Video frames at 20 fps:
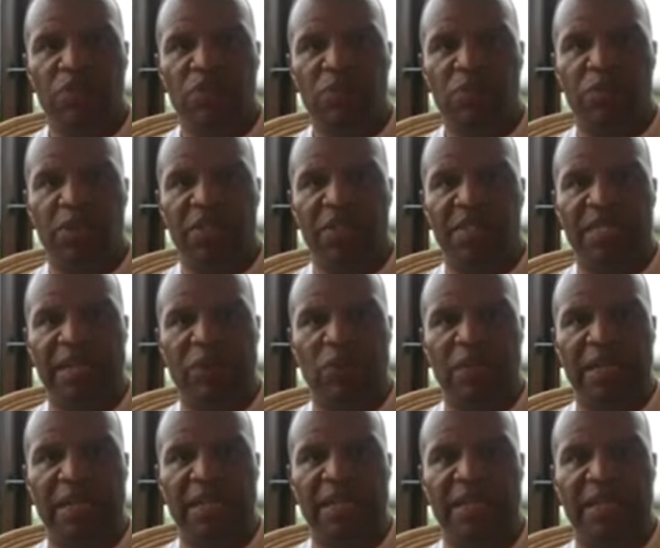Bridget says, I
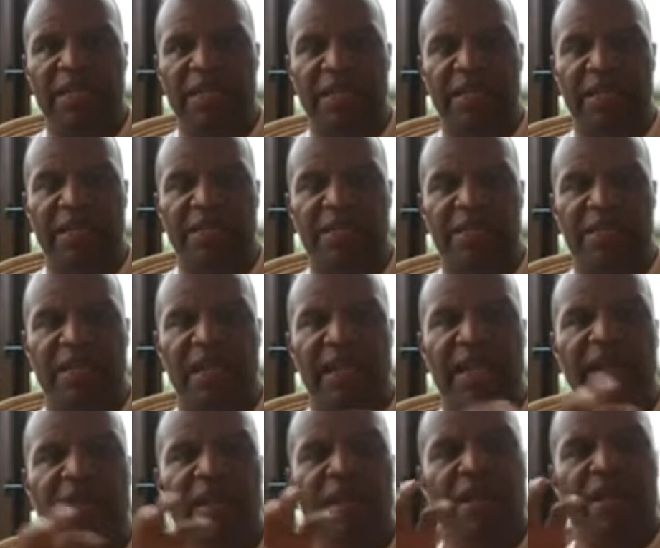really needed to hear this today.
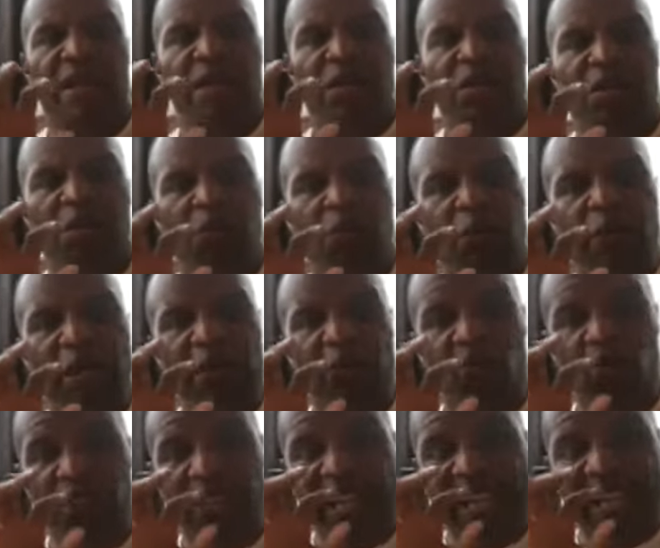To,
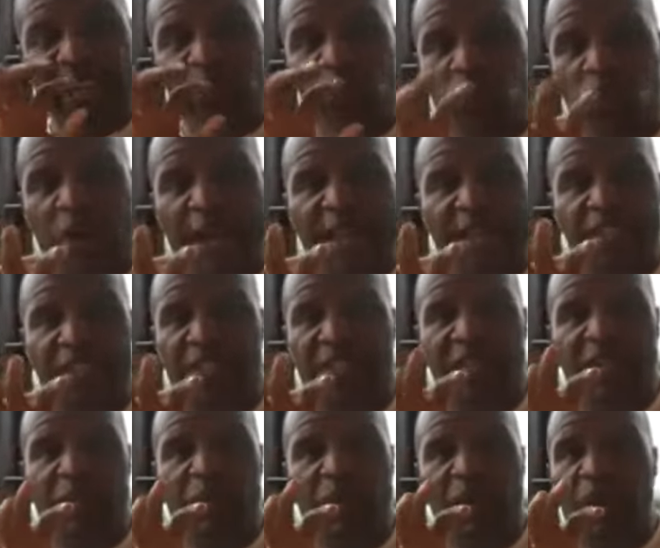bit, to get rich,
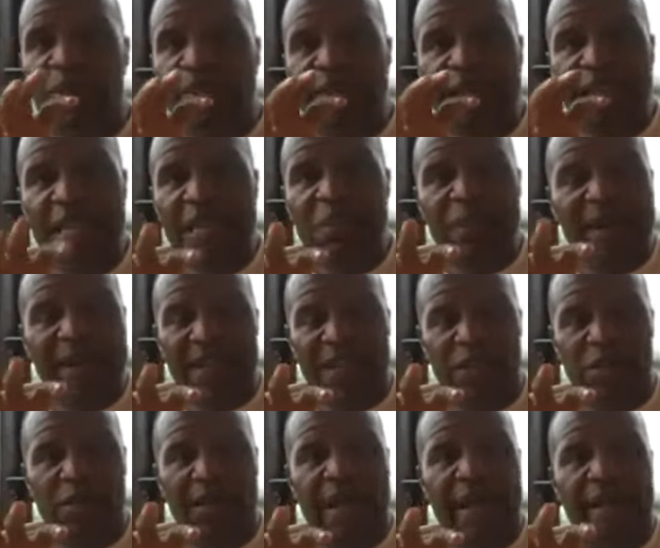any, almost anybody can
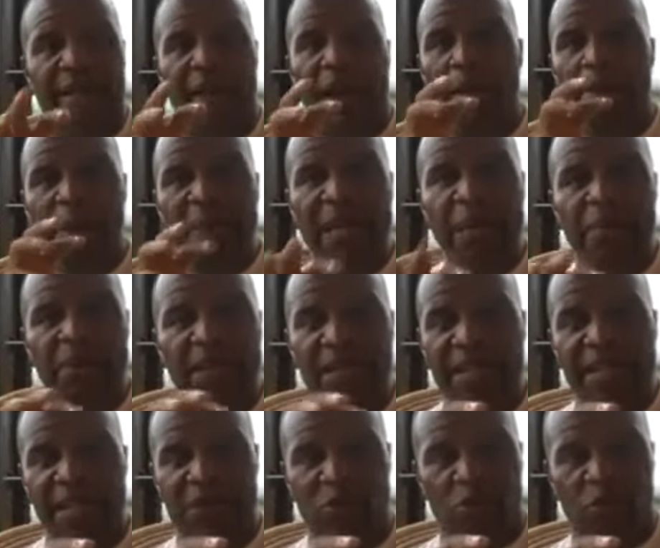do that. A pimp can
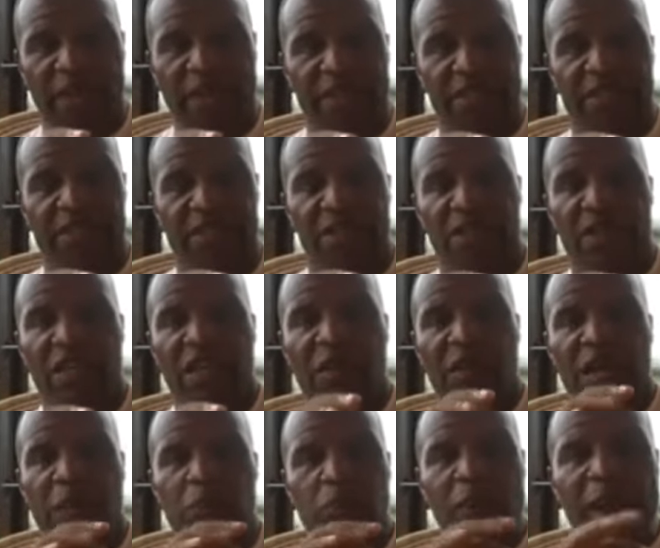get rich.
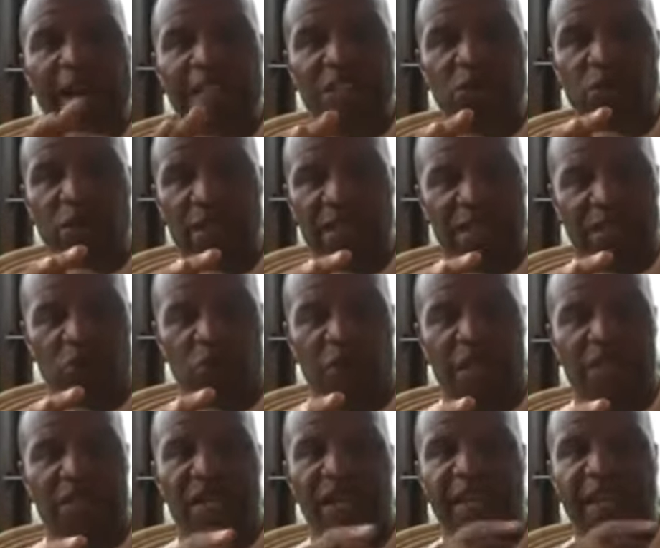A prostitute can get
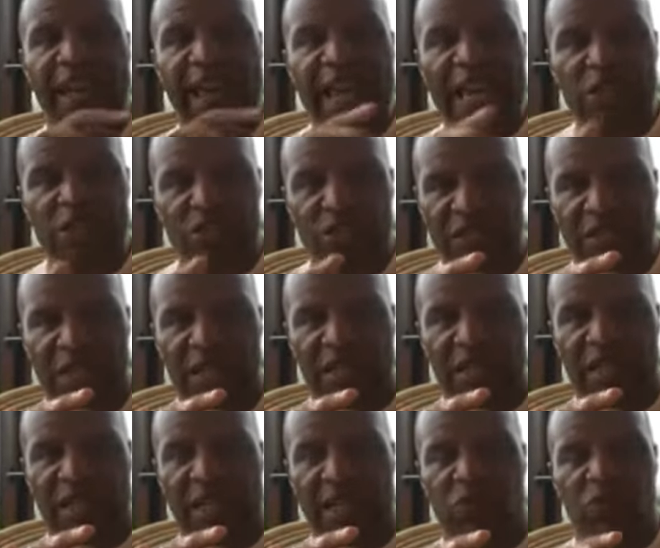rich. A gang dealer
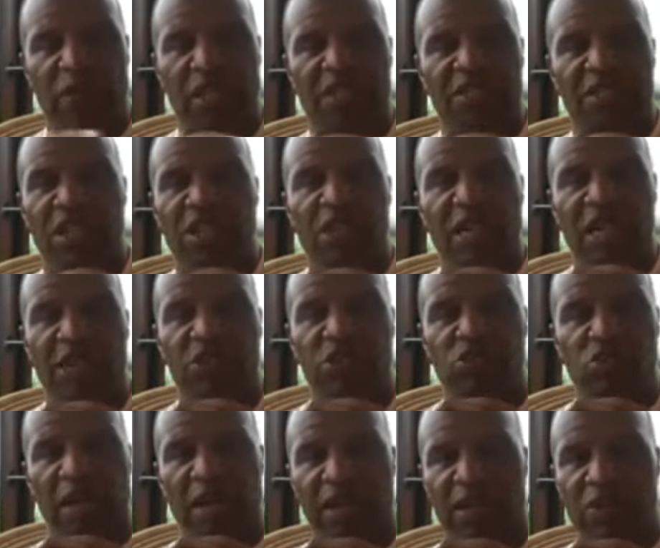can get rich. A,
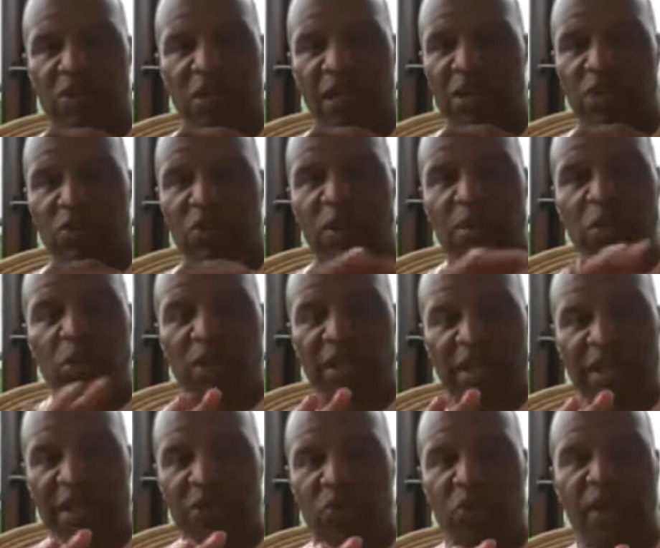a, a, a criminal can
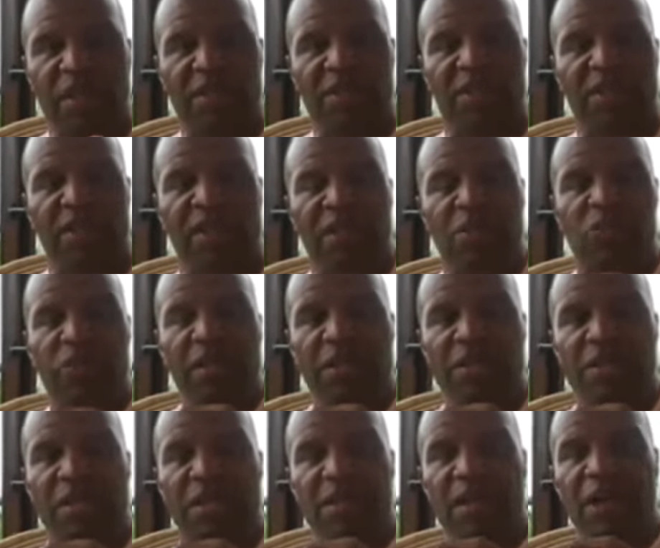get rich.
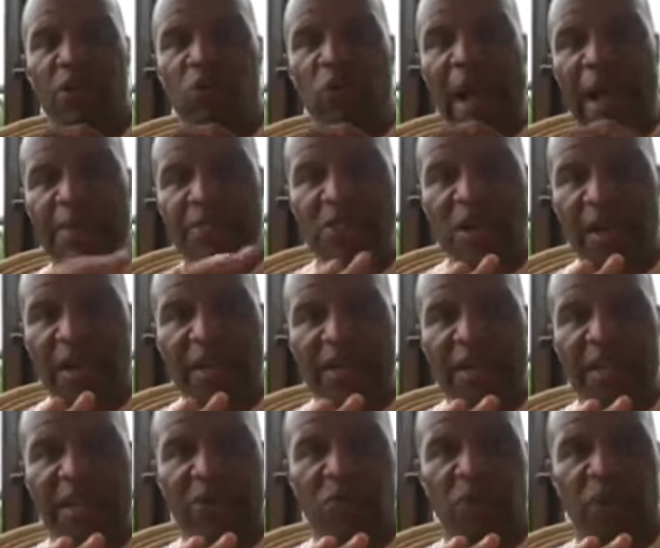Rich. A rap star can
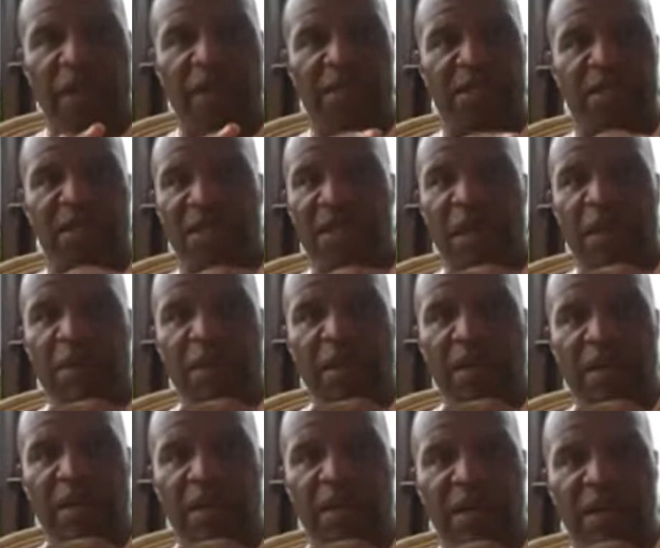get rich. I
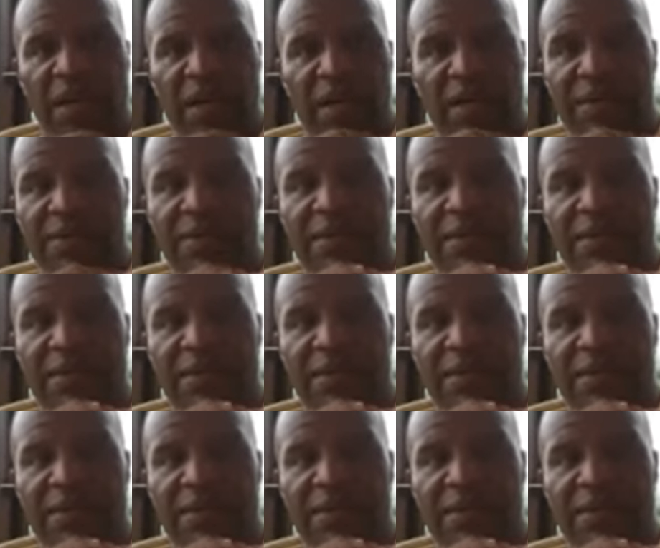mean, a a